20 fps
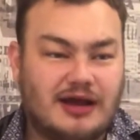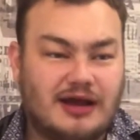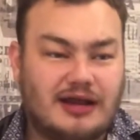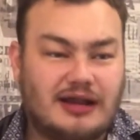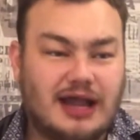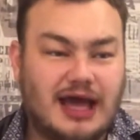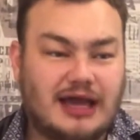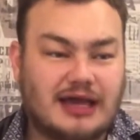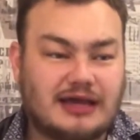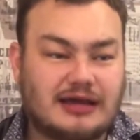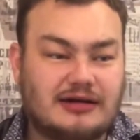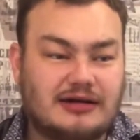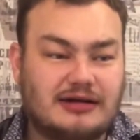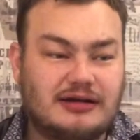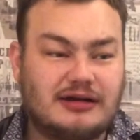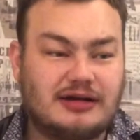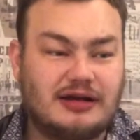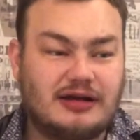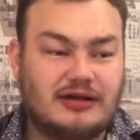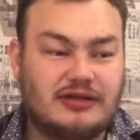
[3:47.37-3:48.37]
Like,
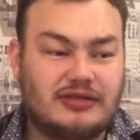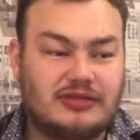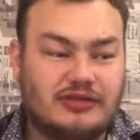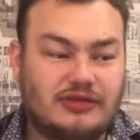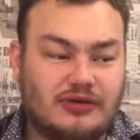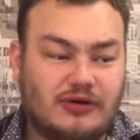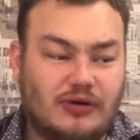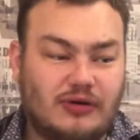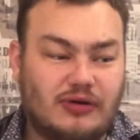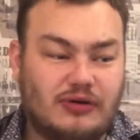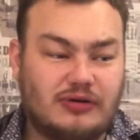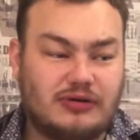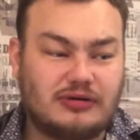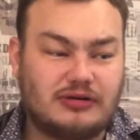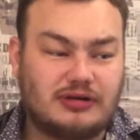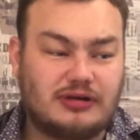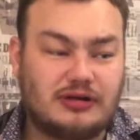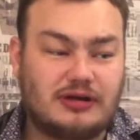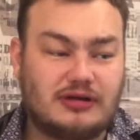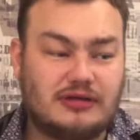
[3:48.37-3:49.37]
the
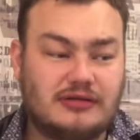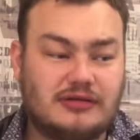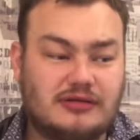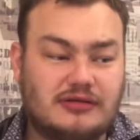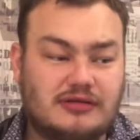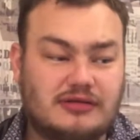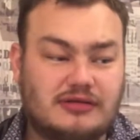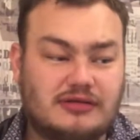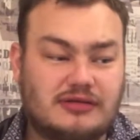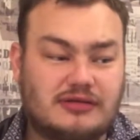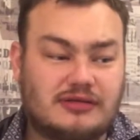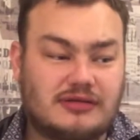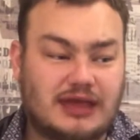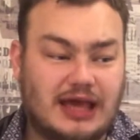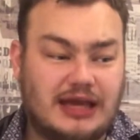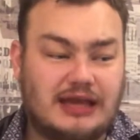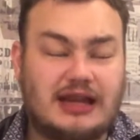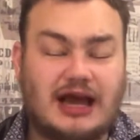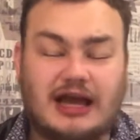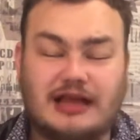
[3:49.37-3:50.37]
whole
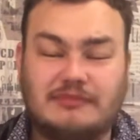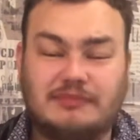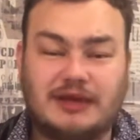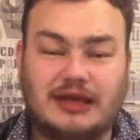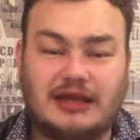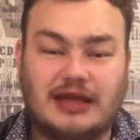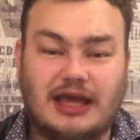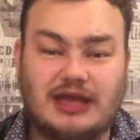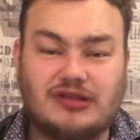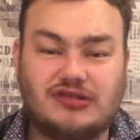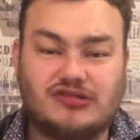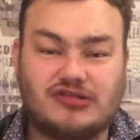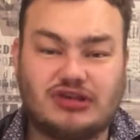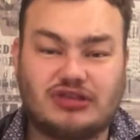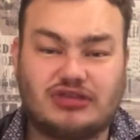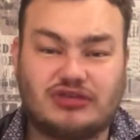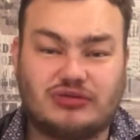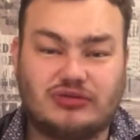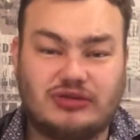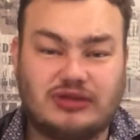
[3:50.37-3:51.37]
K-9 being
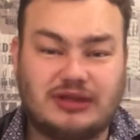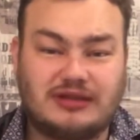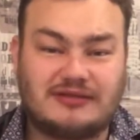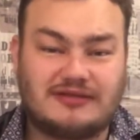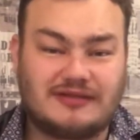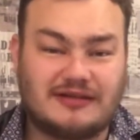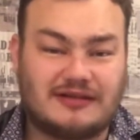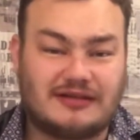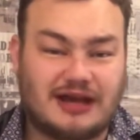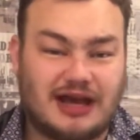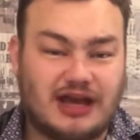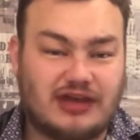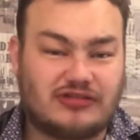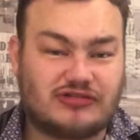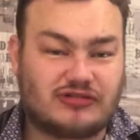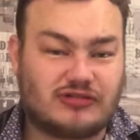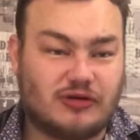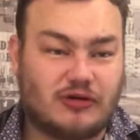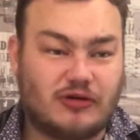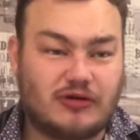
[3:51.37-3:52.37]
injured through this entire
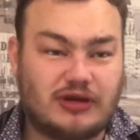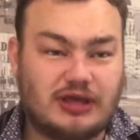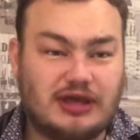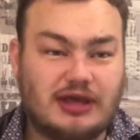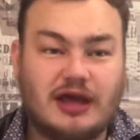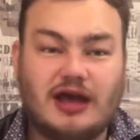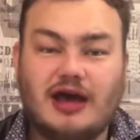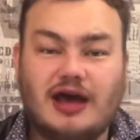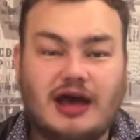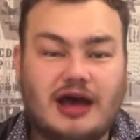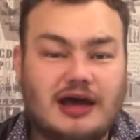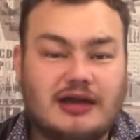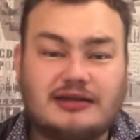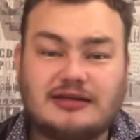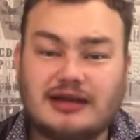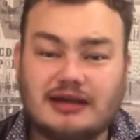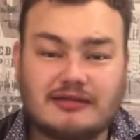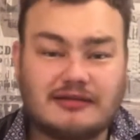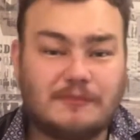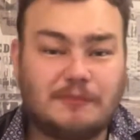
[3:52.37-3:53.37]
story
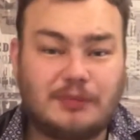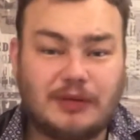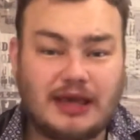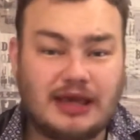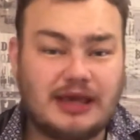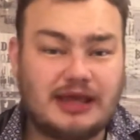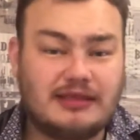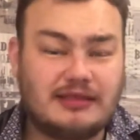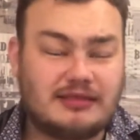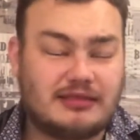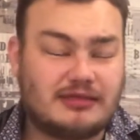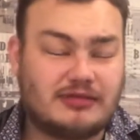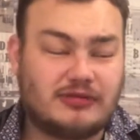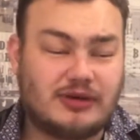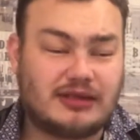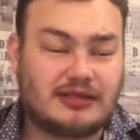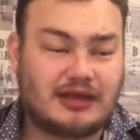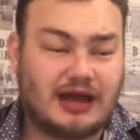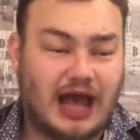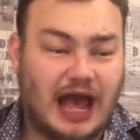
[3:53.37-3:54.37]
doesn't play into
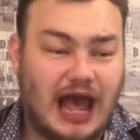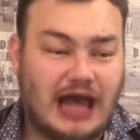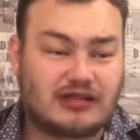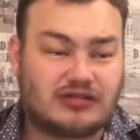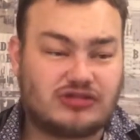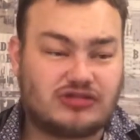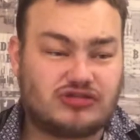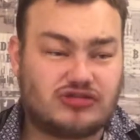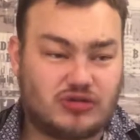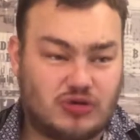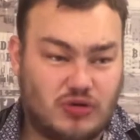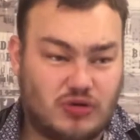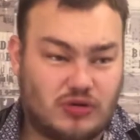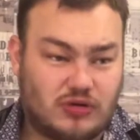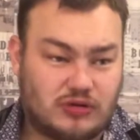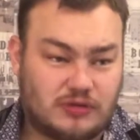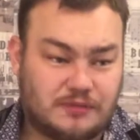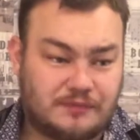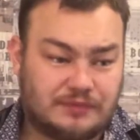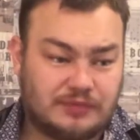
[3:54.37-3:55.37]
it at
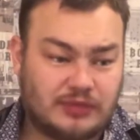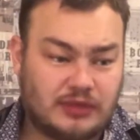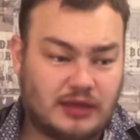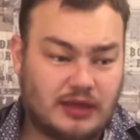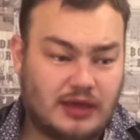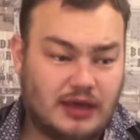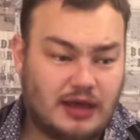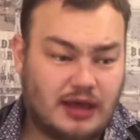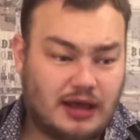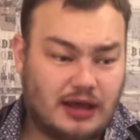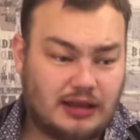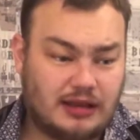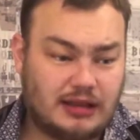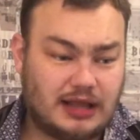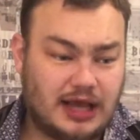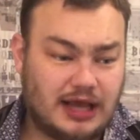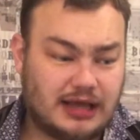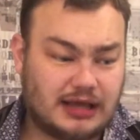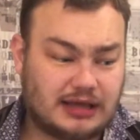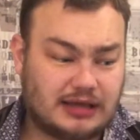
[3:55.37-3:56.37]
all.
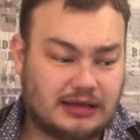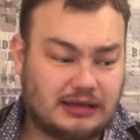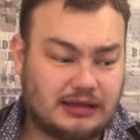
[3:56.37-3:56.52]
Like,